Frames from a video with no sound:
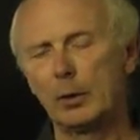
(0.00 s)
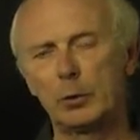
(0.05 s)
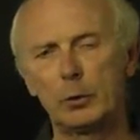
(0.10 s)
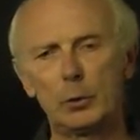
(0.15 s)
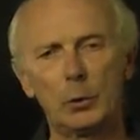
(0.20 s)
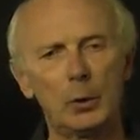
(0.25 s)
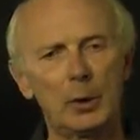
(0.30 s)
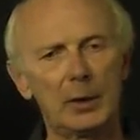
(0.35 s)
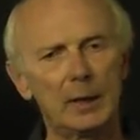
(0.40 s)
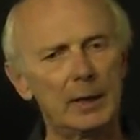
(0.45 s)

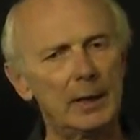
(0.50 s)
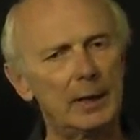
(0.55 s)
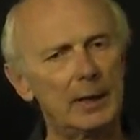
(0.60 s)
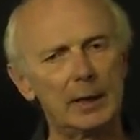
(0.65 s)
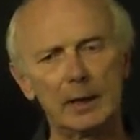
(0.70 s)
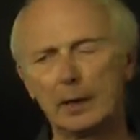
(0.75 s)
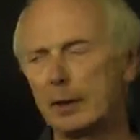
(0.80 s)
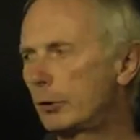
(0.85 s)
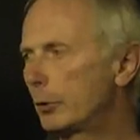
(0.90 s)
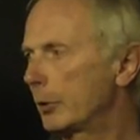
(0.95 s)
during
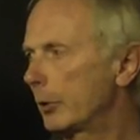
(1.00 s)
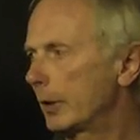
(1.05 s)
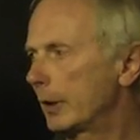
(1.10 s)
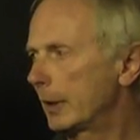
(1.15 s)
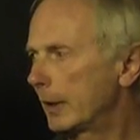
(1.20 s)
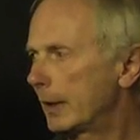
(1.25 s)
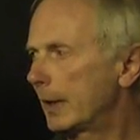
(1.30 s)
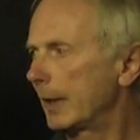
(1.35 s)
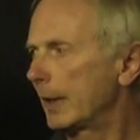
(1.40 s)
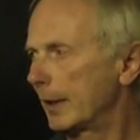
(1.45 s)
night and during
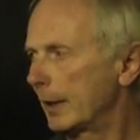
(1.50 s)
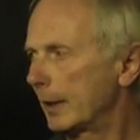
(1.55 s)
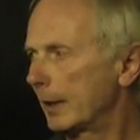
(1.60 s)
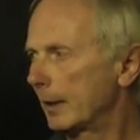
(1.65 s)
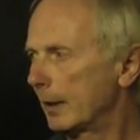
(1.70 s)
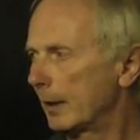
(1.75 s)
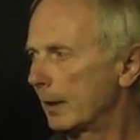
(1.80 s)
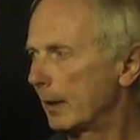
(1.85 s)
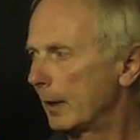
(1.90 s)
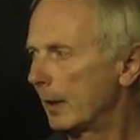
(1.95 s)
the day.
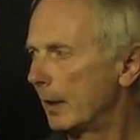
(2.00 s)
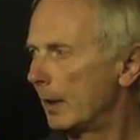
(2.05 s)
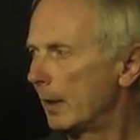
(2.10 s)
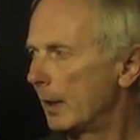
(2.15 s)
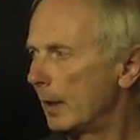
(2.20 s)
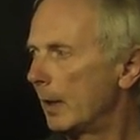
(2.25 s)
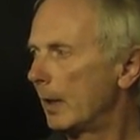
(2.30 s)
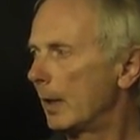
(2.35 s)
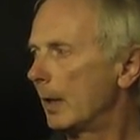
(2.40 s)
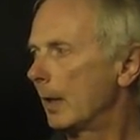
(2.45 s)

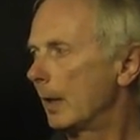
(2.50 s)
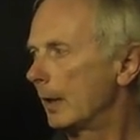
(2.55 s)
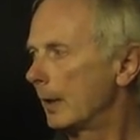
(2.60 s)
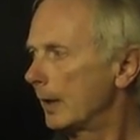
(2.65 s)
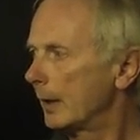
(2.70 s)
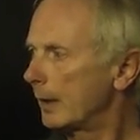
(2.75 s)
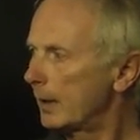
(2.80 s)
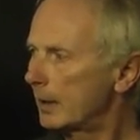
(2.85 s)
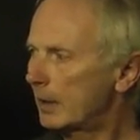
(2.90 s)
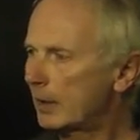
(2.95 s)
And
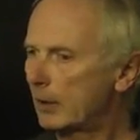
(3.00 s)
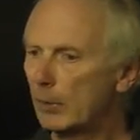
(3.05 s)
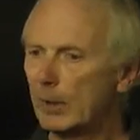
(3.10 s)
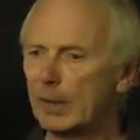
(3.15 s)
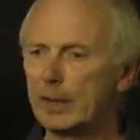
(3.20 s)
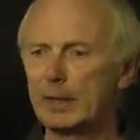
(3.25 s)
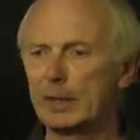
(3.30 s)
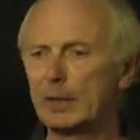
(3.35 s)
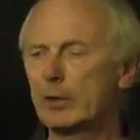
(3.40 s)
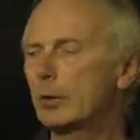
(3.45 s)
then it's
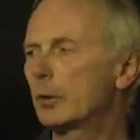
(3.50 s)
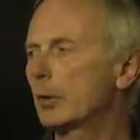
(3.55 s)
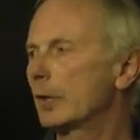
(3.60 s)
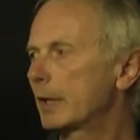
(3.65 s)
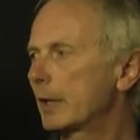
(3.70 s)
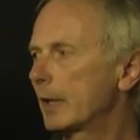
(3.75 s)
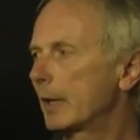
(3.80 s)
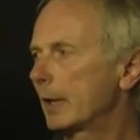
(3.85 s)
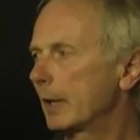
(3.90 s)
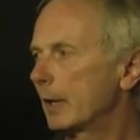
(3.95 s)
quite
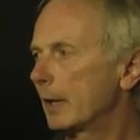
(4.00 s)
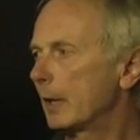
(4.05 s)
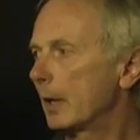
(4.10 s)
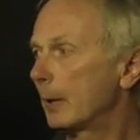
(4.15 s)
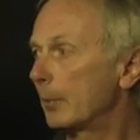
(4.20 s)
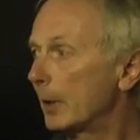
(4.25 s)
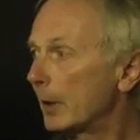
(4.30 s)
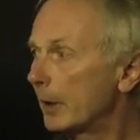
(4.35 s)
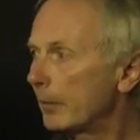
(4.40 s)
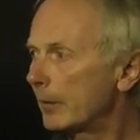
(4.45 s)
interesting that
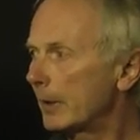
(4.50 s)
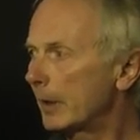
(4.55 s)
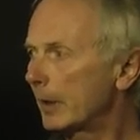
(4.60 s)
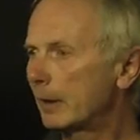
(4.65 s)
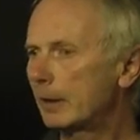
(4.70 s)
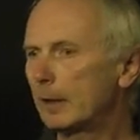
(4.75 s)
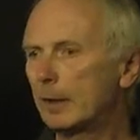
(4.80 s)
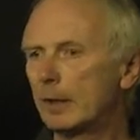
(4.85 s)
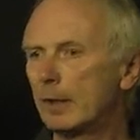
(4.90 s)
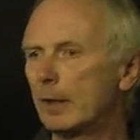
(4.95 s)
above
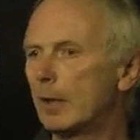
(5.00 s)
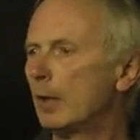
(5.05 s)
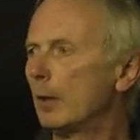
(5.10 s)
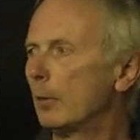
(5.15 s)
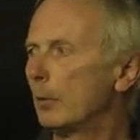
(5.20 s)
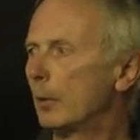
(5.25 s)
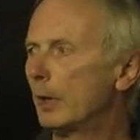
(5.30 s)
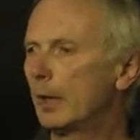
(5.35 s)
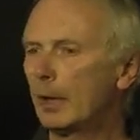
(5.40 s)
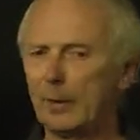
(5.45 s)
that
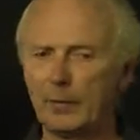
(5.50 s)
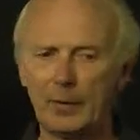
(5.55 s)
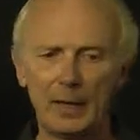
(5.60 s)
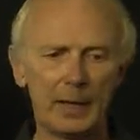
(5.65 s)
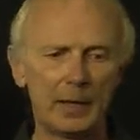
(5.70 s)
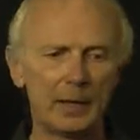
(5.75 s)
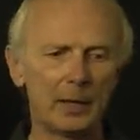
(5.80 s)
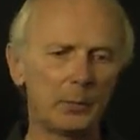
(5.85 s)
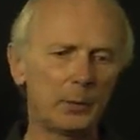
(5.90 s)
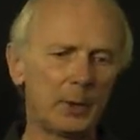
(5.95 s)
we have
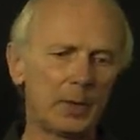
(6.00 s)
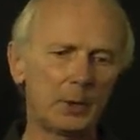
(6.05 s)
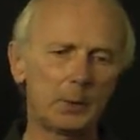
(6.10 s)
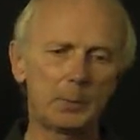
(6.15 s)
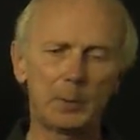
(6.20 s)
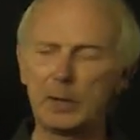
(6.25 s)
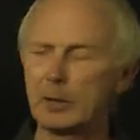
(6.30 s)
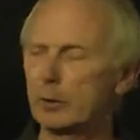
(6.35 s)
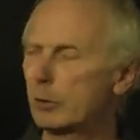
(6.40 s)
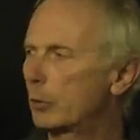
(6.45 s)
higher wind
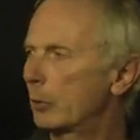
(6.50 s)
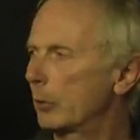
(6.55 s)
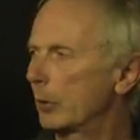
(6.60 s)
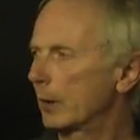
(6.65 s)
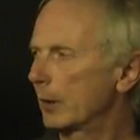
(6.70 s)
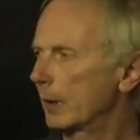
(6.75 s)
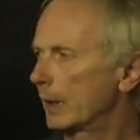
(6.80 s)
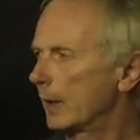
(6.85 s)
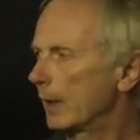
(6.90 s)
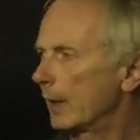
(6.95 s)
speeds
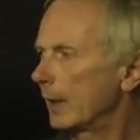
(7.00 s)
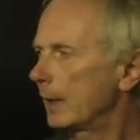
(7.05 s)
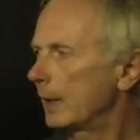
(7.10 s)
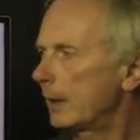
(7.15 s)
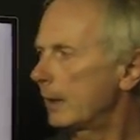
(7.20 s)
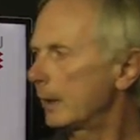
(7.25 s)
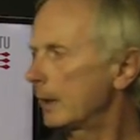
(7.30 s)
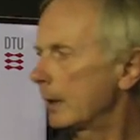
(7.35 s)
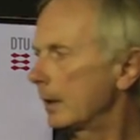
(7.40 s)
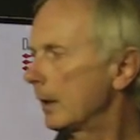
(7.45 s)
during the
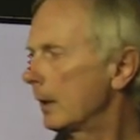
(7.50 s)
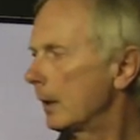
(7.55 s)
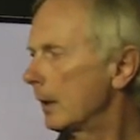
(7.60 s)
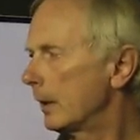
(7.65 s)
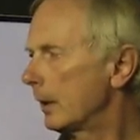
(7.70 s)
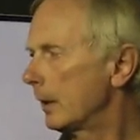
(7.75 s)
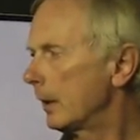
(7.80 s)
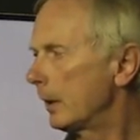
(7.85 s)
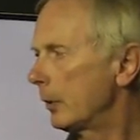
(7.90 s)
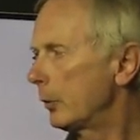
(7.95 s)
night
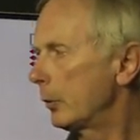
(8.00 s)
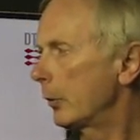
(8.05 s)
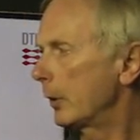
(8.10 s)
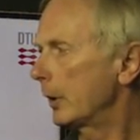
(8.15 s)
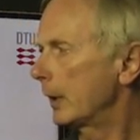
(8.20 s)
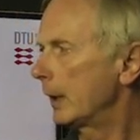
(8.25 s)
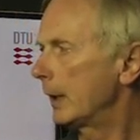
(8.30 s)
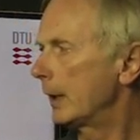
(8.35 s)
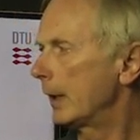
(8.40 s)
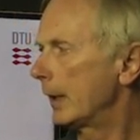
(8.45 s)
than
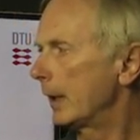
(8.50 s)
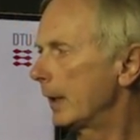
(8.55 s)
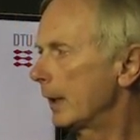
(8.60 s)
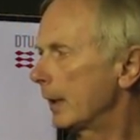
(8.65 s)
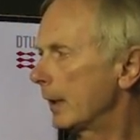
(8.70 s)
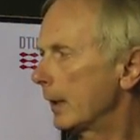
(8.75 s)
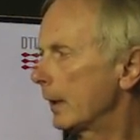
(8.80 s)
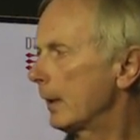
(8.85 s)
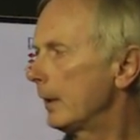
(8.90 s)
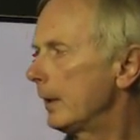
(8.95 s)
during the day,
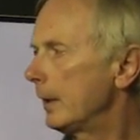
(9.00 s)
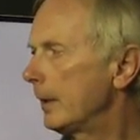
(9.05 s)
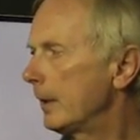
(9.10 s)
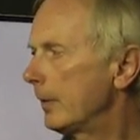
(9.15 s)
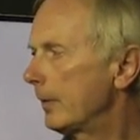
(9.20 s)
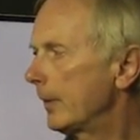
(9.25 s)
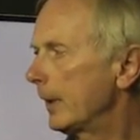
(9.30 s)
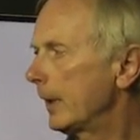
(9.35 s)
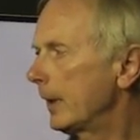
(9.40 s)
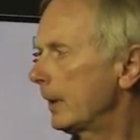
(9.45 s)
and the
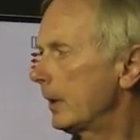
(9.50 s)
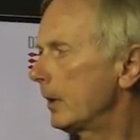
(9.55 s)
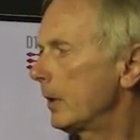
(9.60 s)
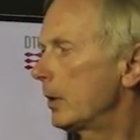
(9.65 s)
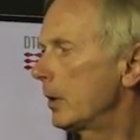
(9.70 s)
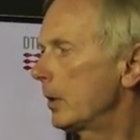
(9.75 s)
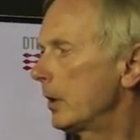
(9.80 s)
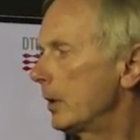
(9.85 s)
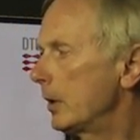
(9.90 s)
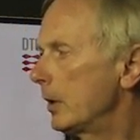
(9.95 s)
effect
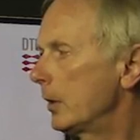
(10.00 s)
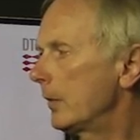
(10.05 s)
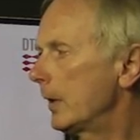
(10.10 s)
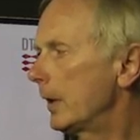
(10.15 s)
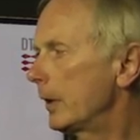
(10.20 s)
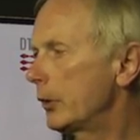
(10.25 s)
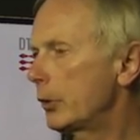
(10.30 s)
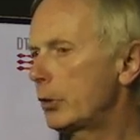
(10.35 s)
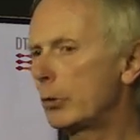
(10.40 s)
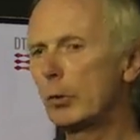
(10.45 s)
is
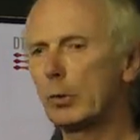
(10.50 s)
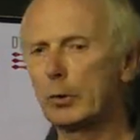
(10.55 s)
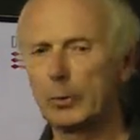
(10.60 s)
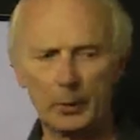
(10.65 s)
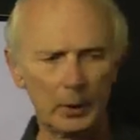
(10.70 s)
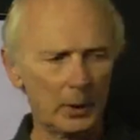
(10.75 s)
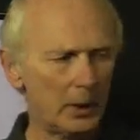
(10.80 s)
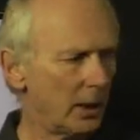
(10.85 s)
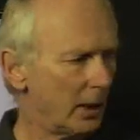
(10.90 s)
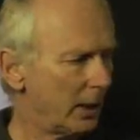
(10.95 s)
very strong.
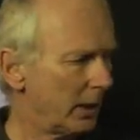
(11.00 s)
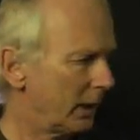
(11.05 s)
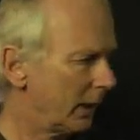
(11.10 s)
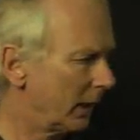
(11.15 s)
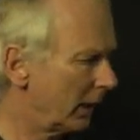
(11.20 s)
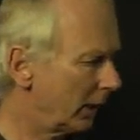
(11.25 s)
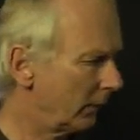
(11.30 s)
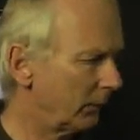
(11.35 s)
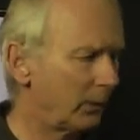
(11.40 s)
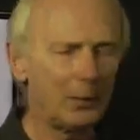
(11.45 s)

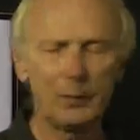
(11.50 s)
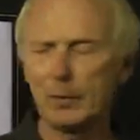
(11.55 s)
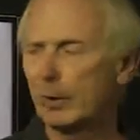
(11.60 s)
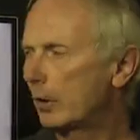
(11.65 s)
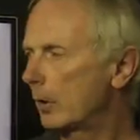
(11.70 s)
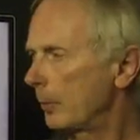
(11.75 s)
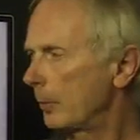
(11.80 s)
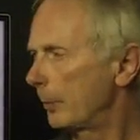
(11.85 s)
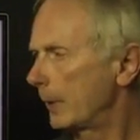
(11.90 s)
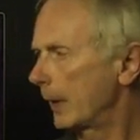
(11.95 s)
And we will
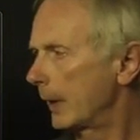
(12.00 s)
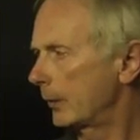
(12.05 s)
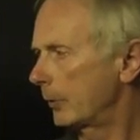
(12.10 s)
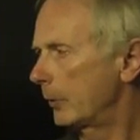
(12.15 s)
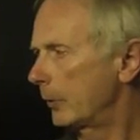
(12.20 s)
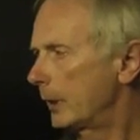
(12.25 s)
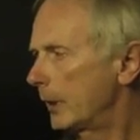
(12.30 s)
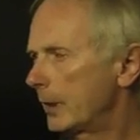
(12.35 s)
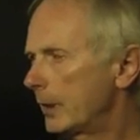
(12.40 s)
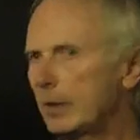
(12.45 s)
come back
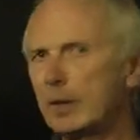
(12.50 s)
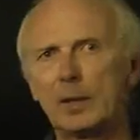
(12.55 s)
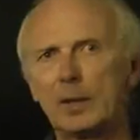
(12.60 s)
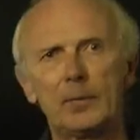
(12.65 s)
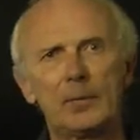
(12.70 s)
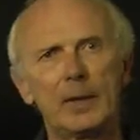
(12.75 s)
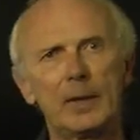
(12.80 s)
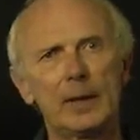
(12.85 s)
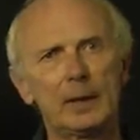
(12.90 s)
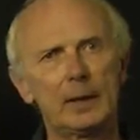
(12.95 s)
to this
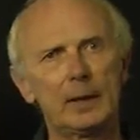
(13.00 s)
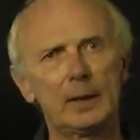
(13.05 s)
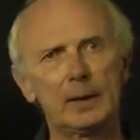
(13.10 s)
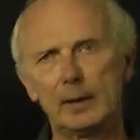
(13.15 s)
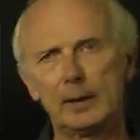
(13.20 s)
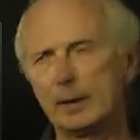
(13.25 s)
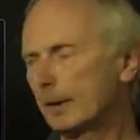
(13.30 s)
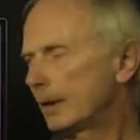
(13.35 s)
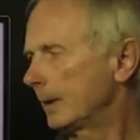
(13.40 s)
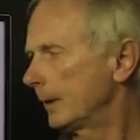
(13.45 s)
effect
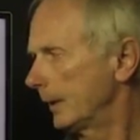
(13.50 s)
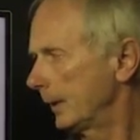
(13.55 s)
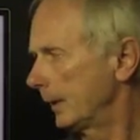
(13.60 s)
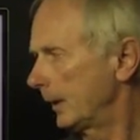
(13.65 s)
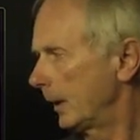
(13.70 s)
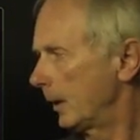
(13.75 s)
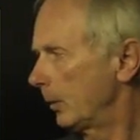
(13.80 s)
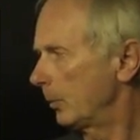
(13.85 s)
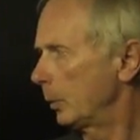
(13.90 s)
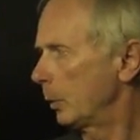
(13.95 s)

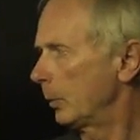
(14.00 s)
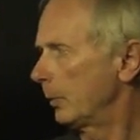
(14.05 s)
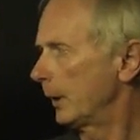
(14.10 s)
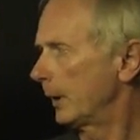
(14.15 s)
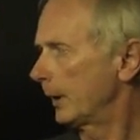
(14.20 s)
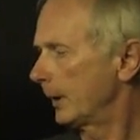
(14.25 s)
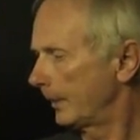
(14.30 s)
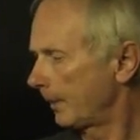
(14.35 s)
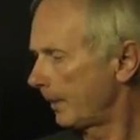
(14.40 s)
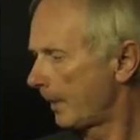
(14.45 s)
in a
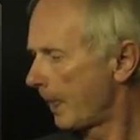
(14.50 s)
moment.